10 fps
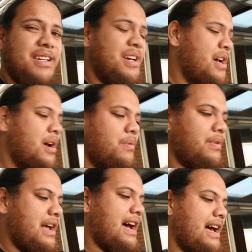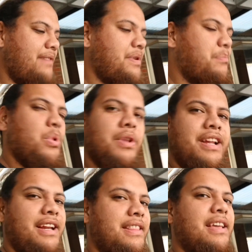it without having to pull
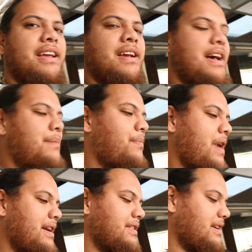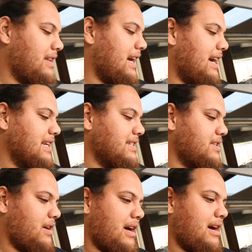anything and break the
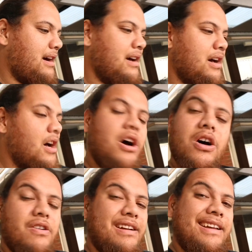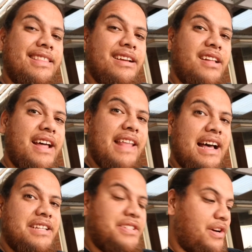glass or anything like
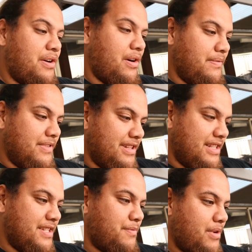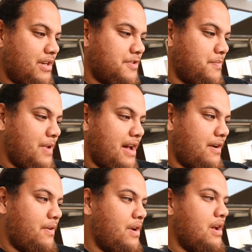that. So hopefully this works
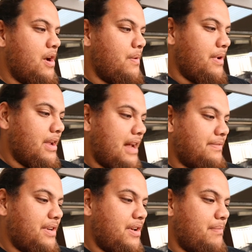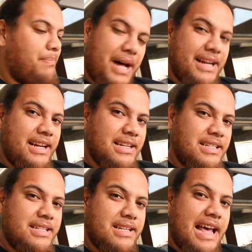well. We're going to have to go to
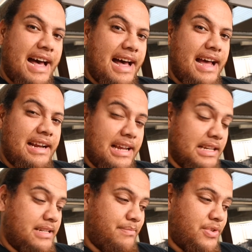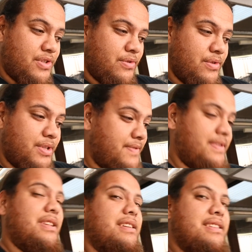Bunnings and get some screws for
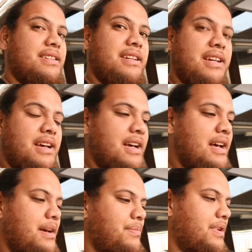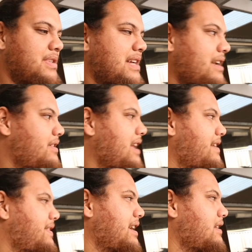this, because I don't
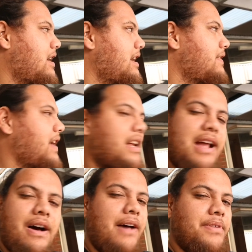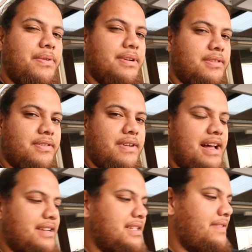have any lying around. I'll have a quick look
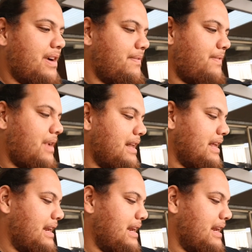around and see if I can find